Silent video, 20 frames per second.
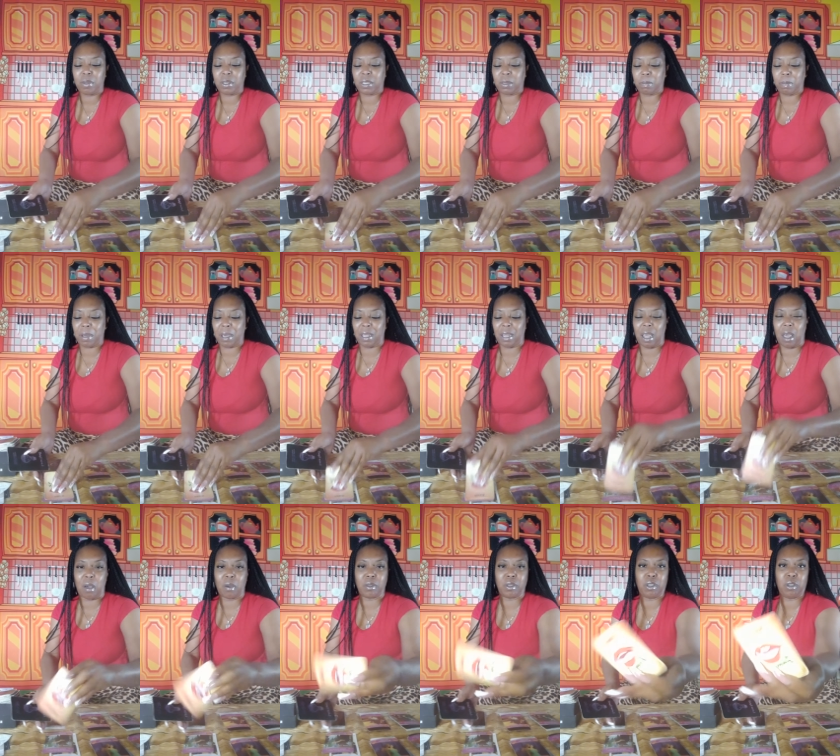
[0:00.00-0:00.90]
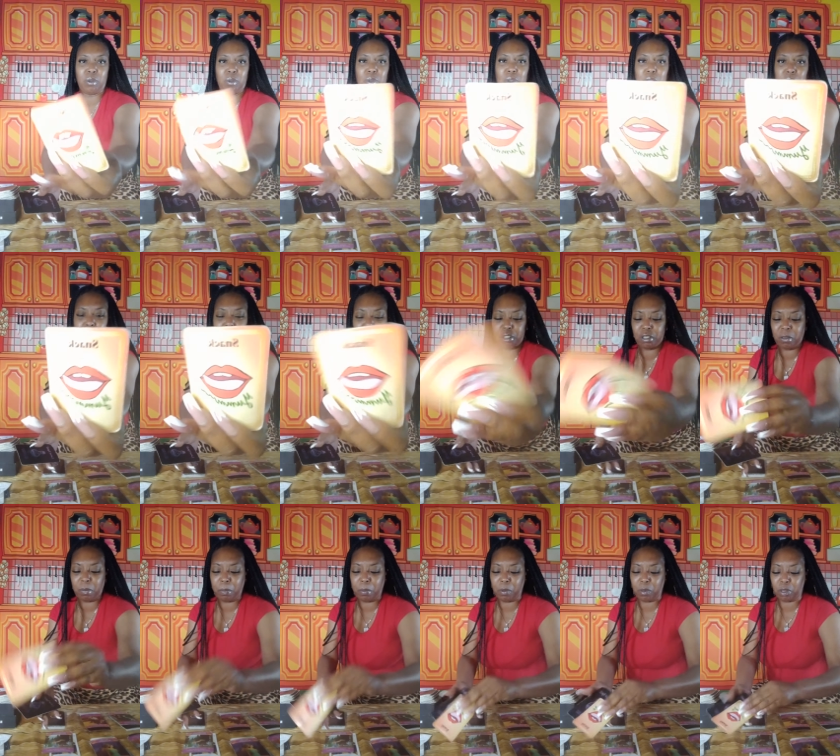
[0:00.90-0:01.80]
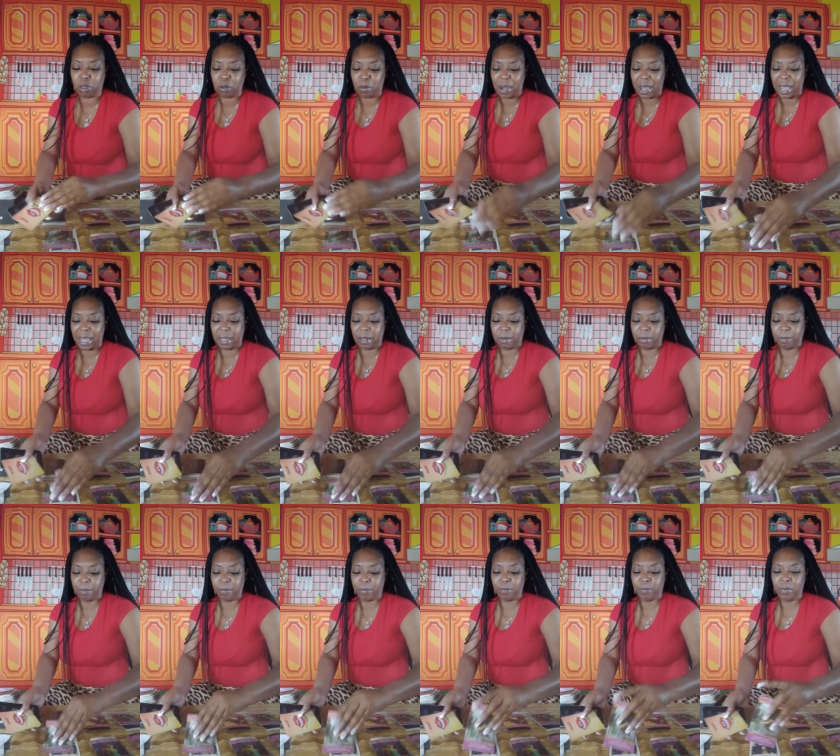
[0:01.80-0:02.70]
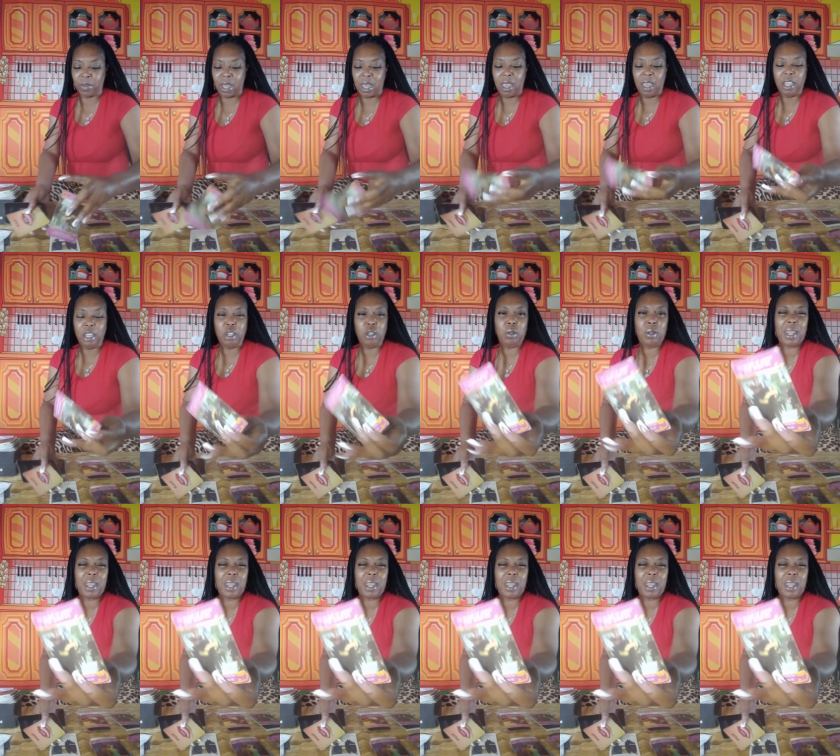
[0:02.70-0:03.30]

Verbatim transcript: spell on you. You're a triple threat. You're